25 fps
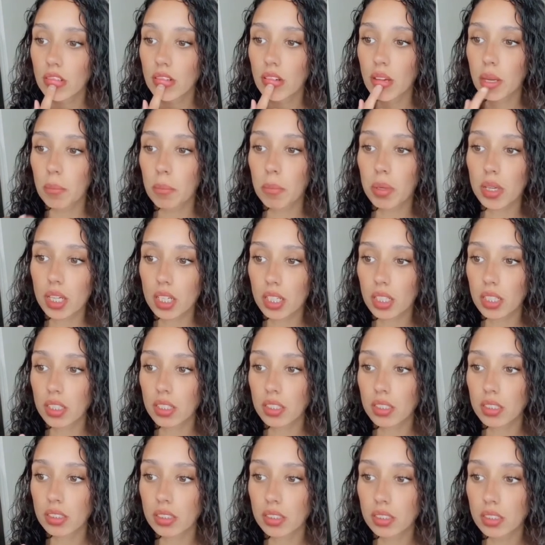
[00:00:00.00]
because
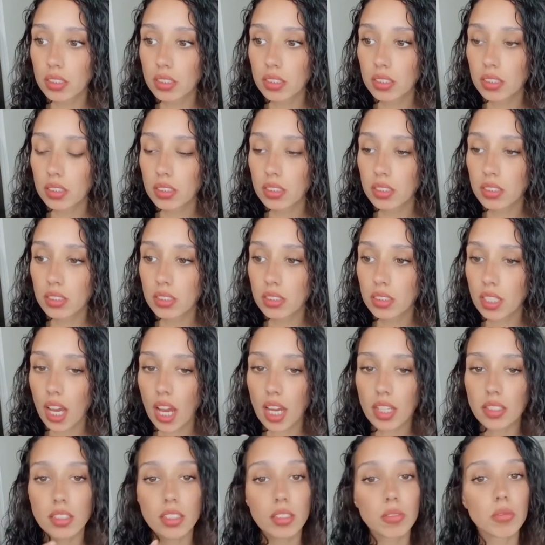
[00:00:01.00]
I
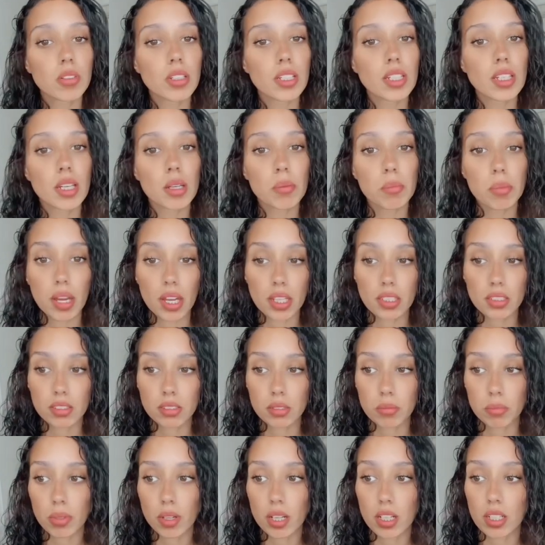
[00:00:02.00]
think we can get past the
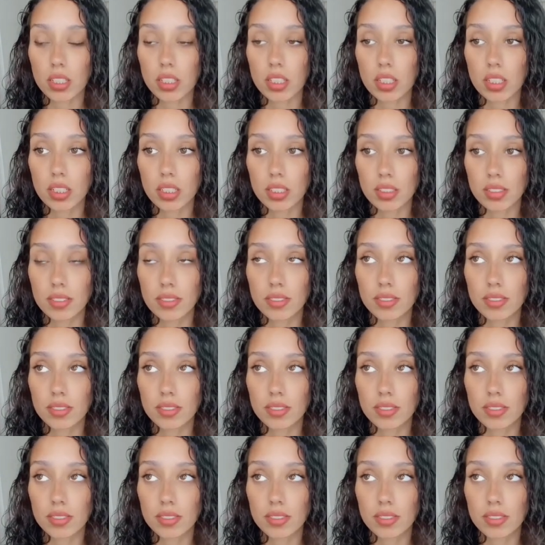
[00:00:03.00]
part of